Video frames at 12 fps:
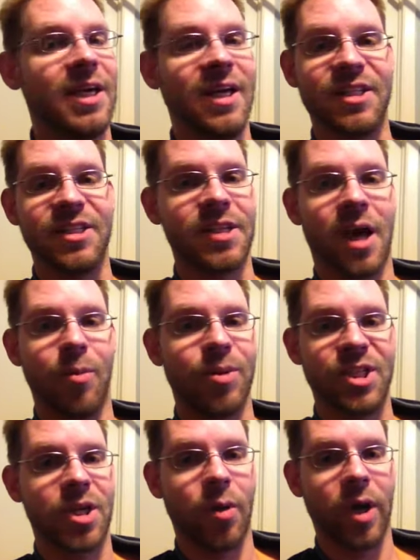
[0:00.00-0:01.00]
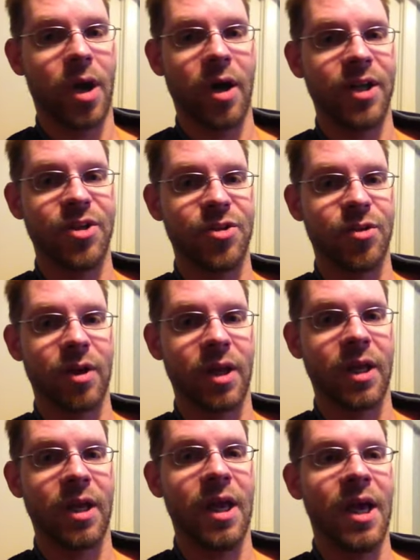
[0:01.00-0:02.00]
It's not what's going on
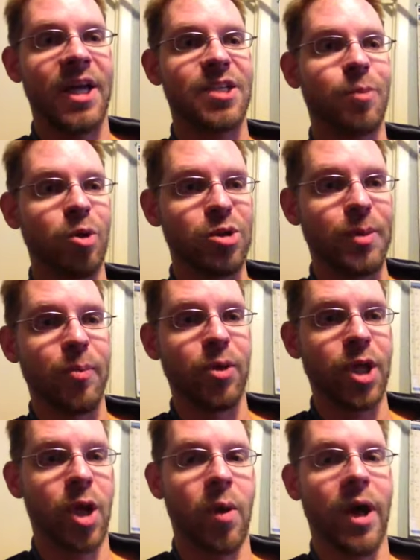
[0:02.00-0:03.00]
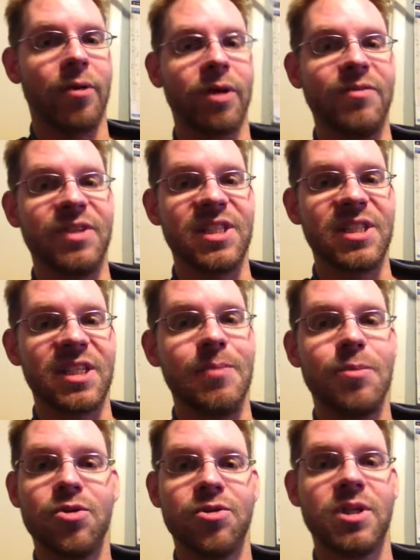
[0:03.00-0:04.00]
internally. As most people know, I don't even
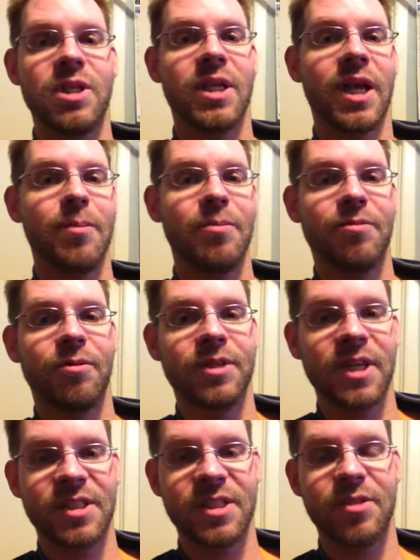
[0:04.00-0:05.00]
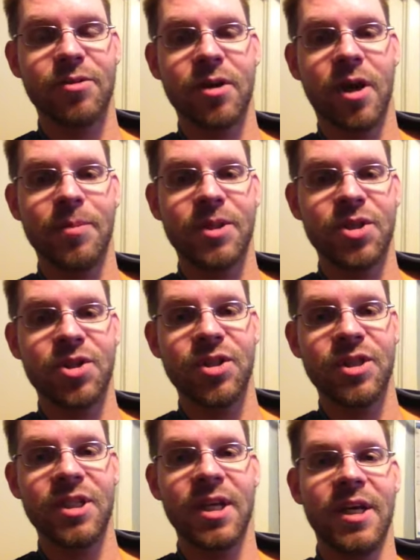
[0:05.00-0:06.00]
sleep usually the night before test days or
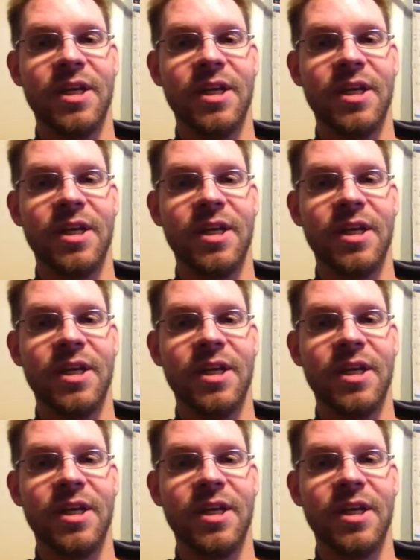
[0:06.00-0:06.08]
competitions.